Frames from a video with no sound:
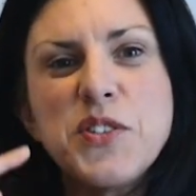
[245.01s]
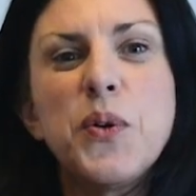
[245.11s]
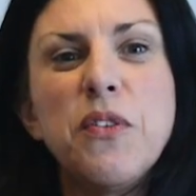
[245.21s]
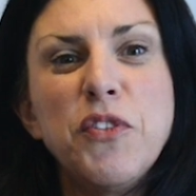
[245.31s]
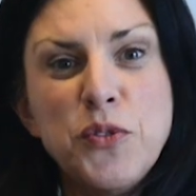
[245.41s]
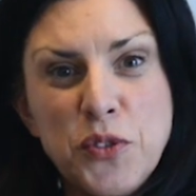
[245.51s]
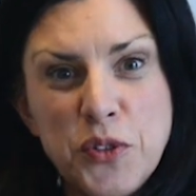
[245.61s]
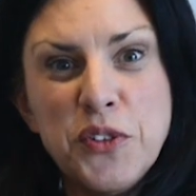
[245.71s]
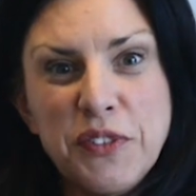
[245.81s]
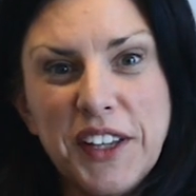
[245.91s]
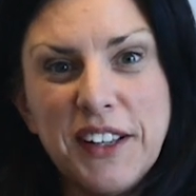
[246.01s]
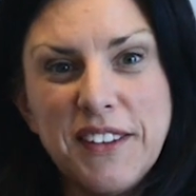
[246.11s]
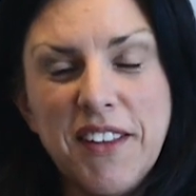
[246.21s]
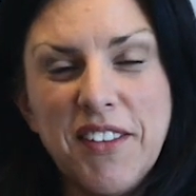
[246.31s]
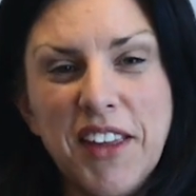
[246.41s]
So if you do feel
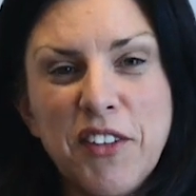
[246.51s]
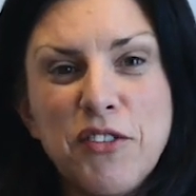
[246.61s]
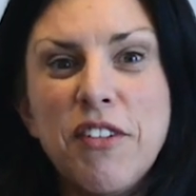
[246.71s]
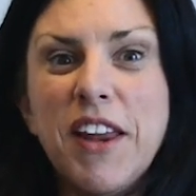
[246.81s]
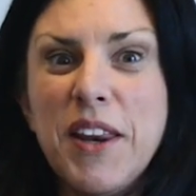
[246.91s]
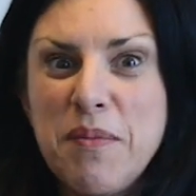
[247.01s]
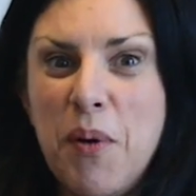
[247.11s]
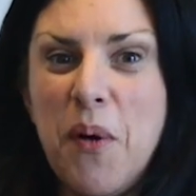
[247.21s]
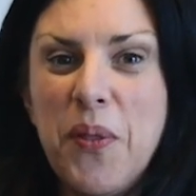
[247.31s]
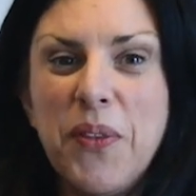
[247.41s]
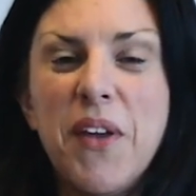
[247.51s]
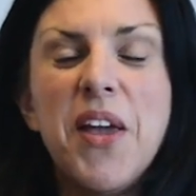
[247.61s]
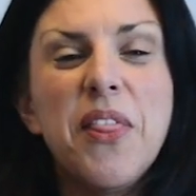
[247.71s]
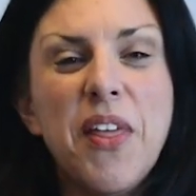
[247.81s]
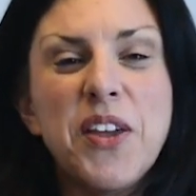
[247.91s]
dizzy, it's really important
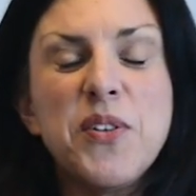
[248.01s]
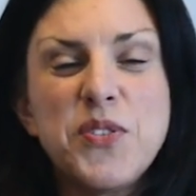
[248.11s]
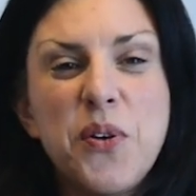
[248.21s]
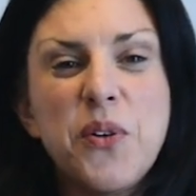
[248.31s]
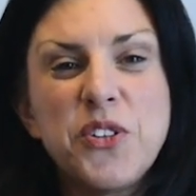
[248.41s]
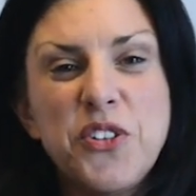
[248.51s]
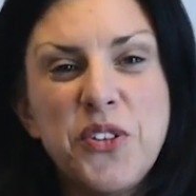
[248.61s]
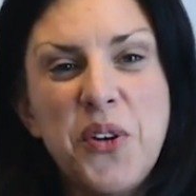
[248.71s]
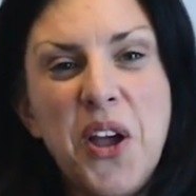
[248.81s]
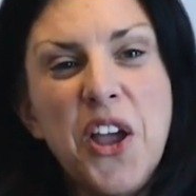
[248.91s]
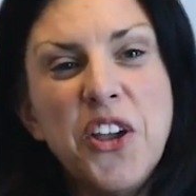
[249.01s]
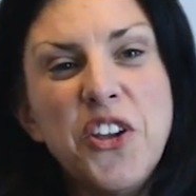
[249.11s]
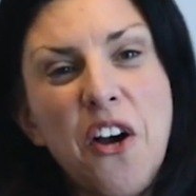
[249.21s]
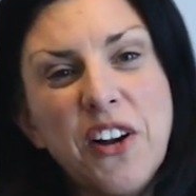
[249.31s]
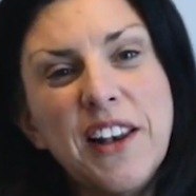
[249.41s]
that you talk to
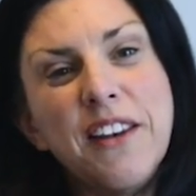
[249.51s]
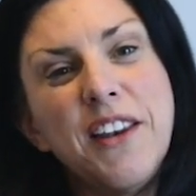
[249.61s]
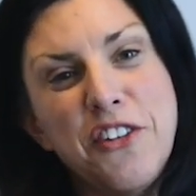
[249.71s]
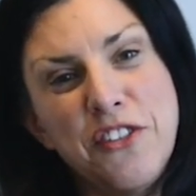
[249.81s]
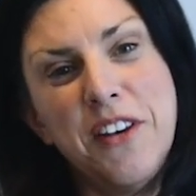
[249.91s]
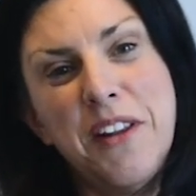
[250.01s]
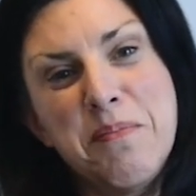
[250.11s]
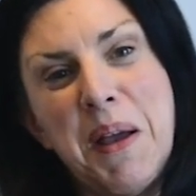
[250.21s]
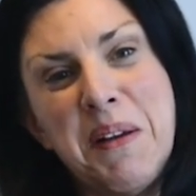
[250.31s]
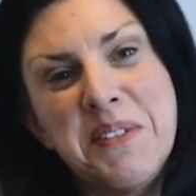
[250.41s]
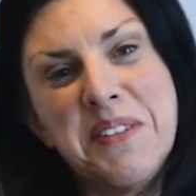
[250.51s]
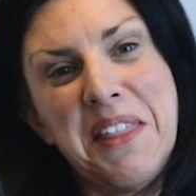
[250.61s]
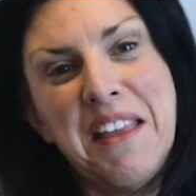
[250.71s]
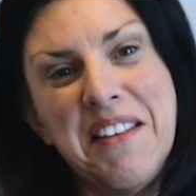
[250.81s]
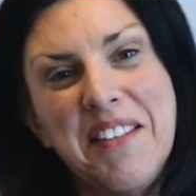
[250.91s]
your clinician about
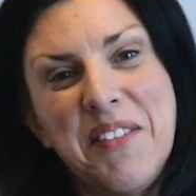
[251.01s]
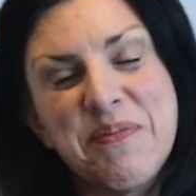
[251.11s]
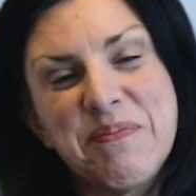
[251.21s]
this.